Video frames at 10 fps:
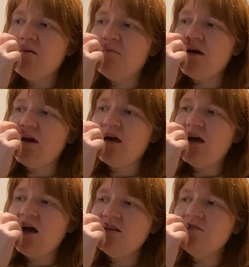But
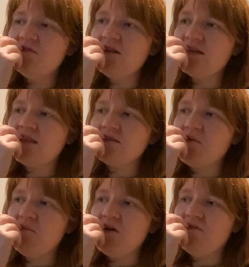I do feel like that's
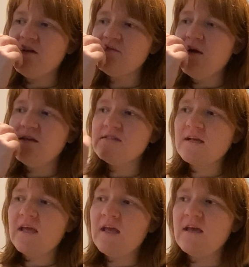what motivates mine, is I
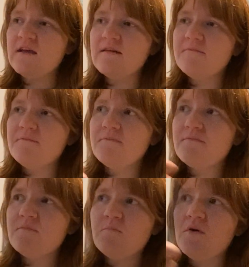can't
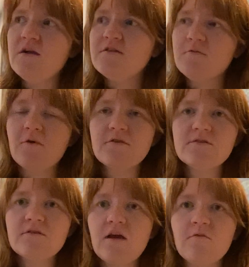put it into
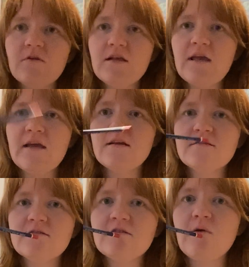words. I really can't.
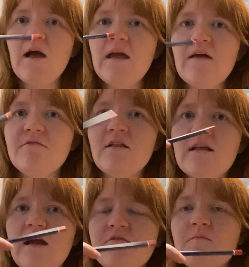So I feel like
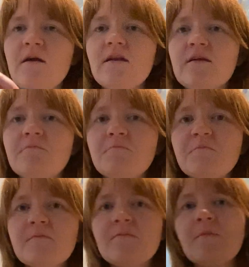I have to paint it.
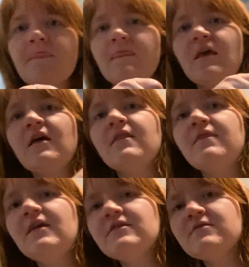
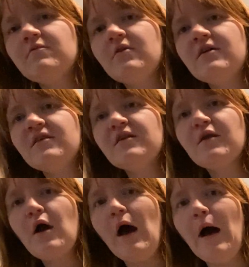This one
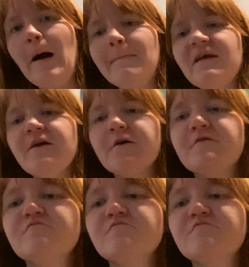here,